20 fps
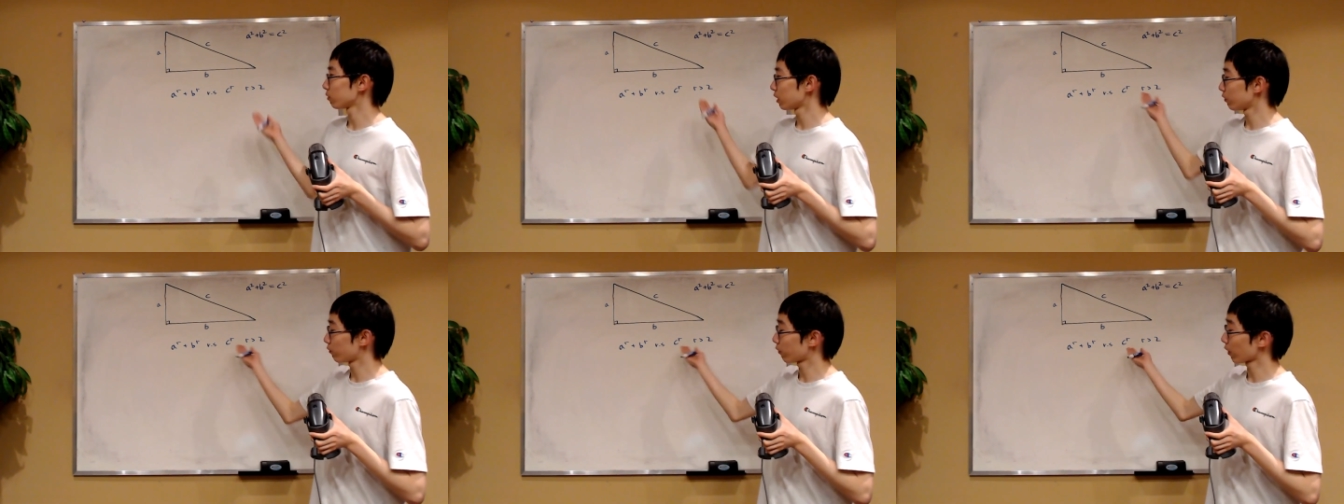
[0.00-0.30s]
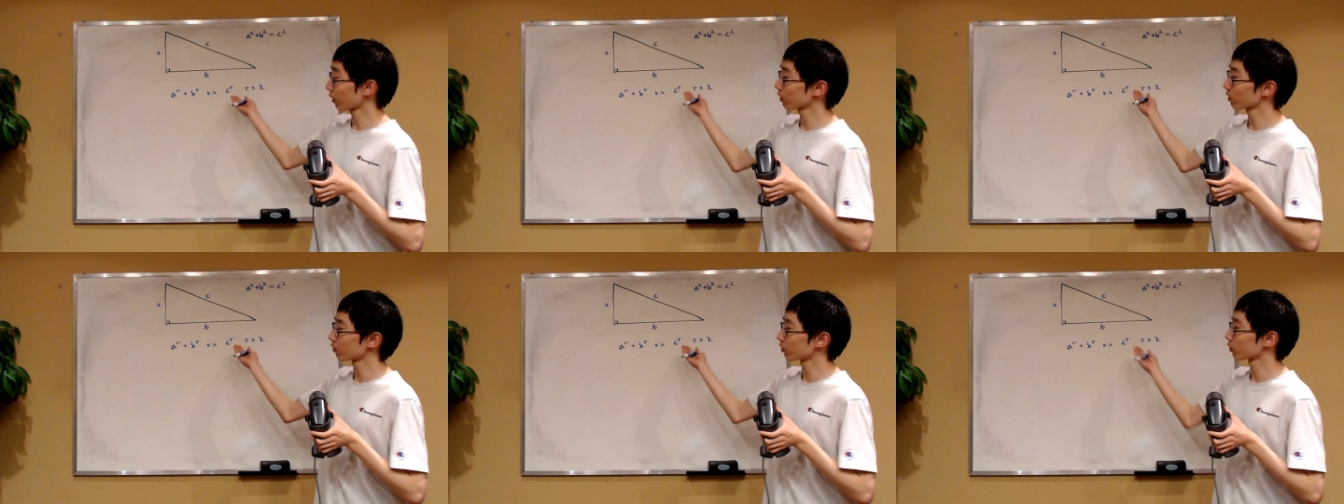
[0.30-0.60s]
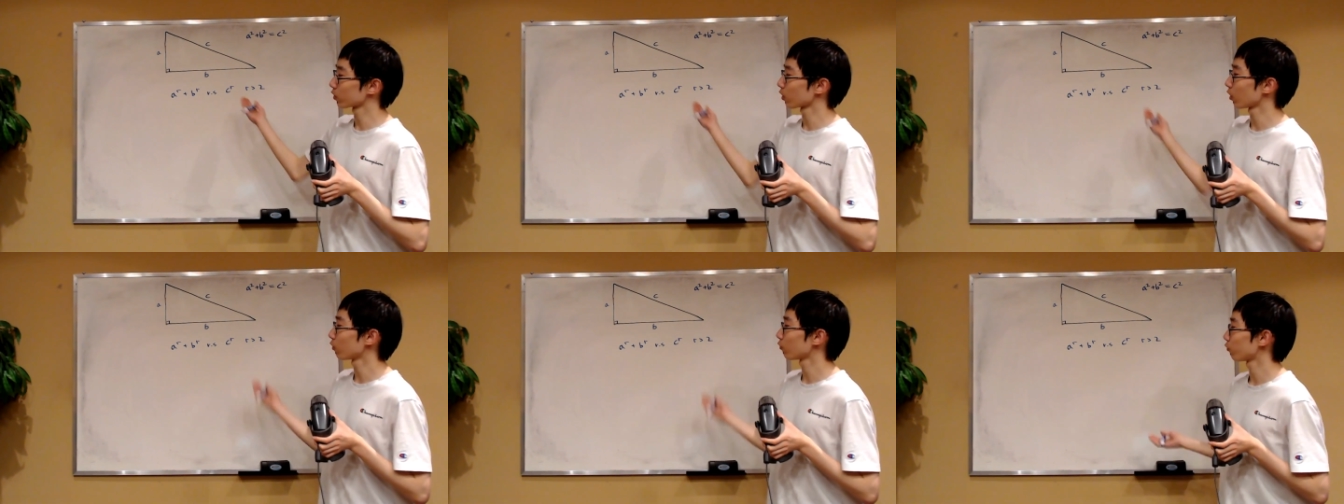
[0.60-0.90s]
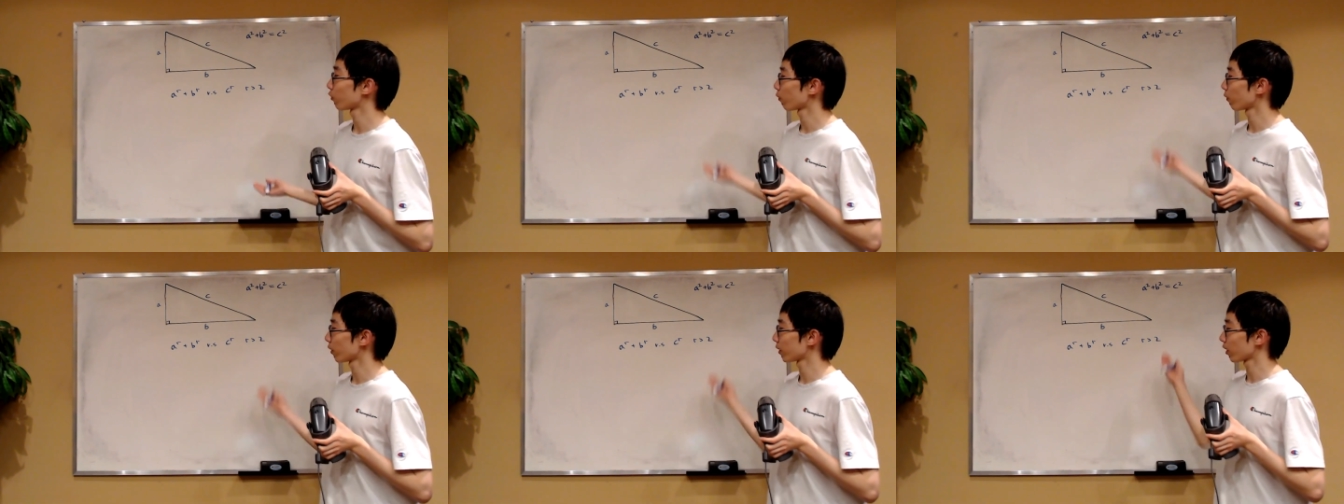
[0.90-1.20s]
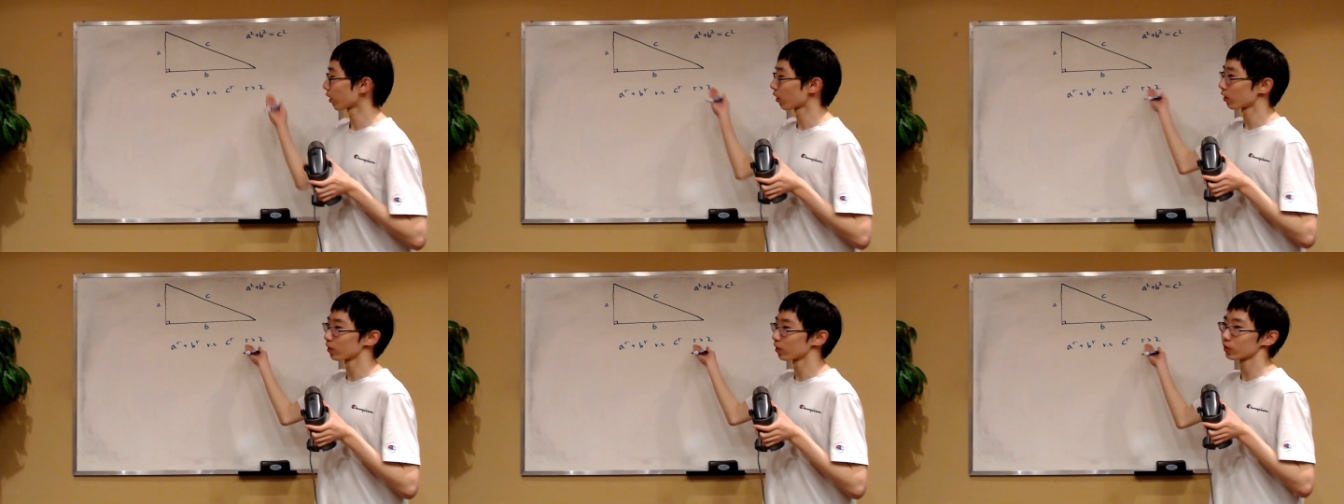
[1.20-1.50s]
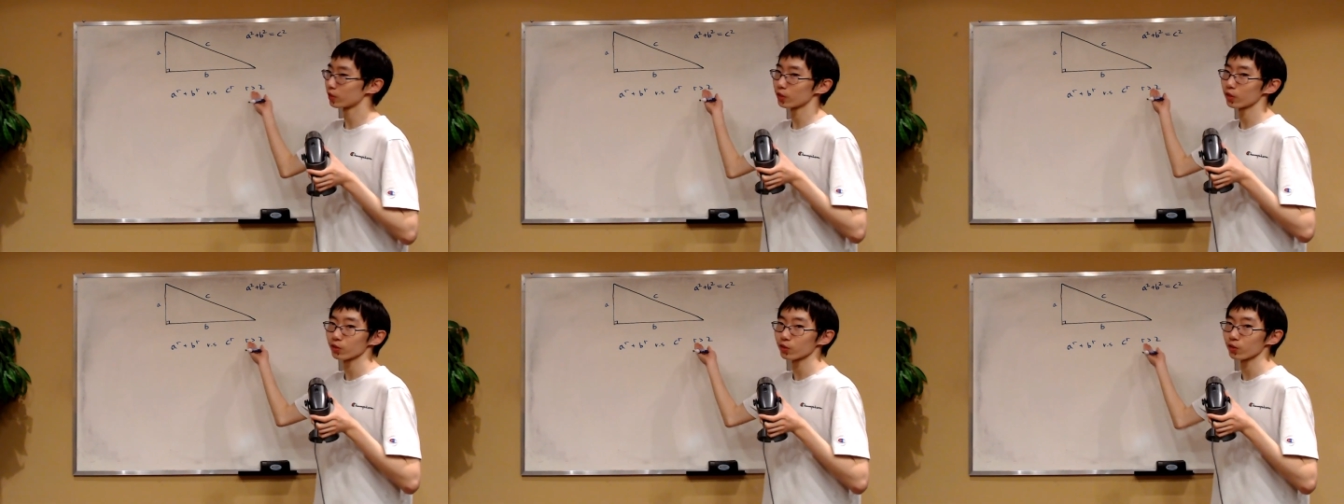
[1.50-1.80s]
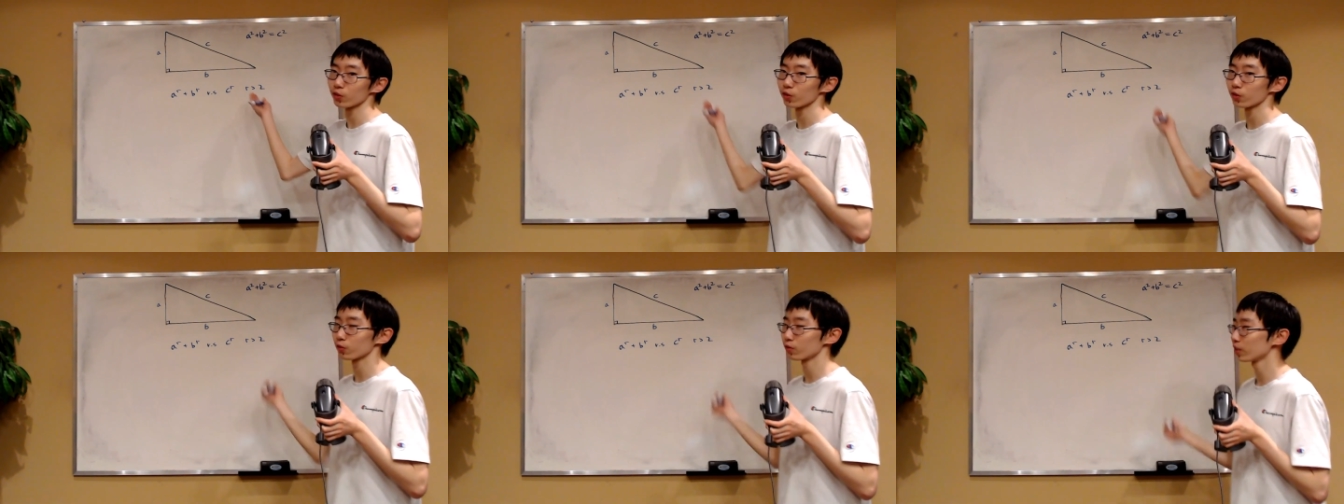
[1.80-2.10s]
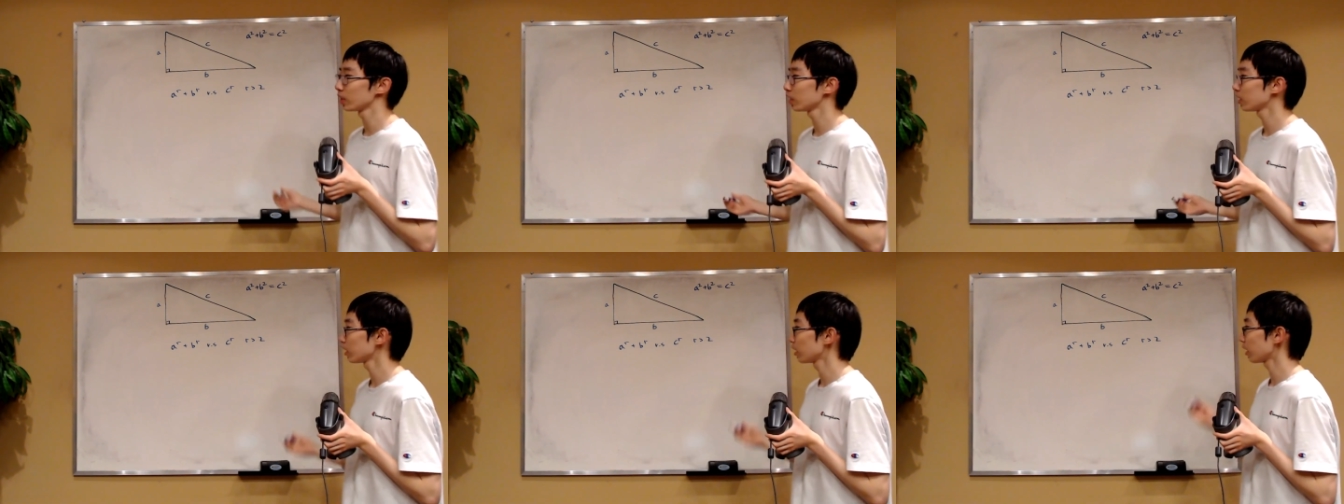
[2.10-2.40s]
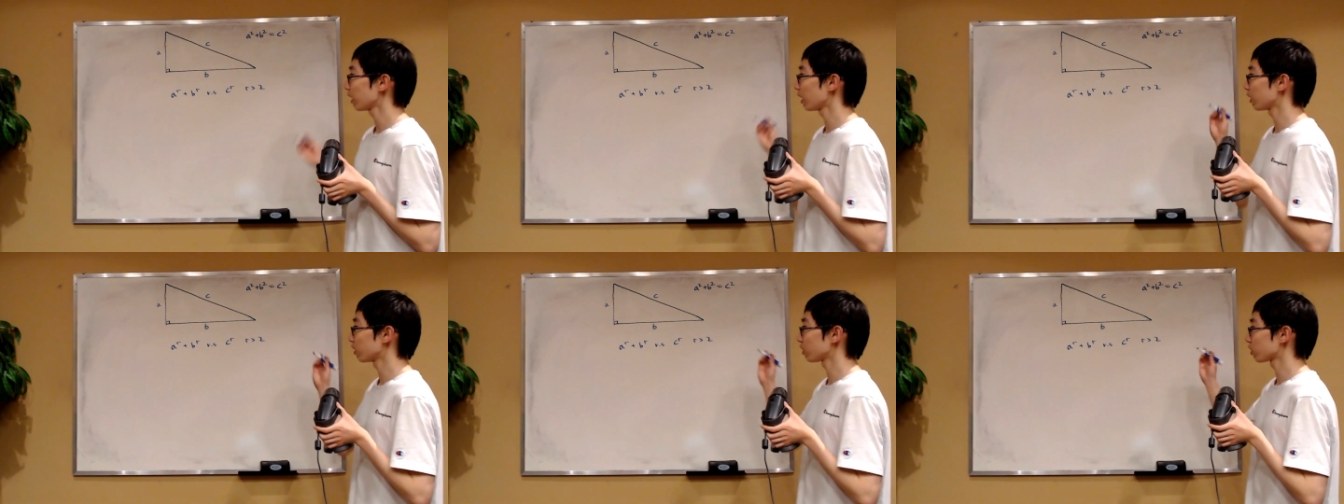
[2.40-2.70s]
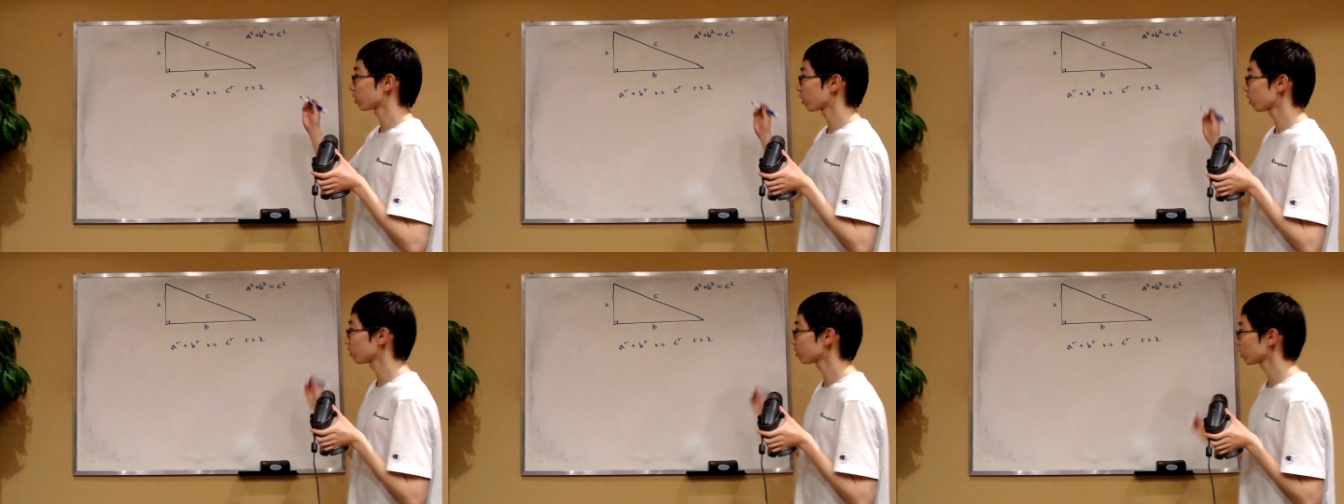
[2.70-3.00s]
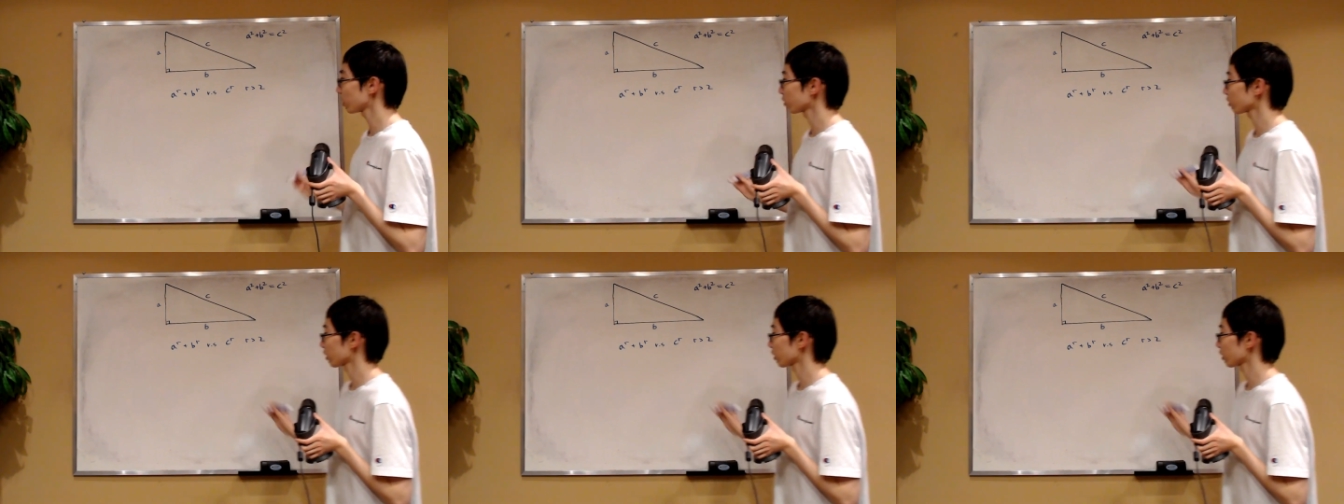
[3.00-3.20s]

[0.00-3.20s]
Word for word: he found the result for when r is equal to three. And it turns out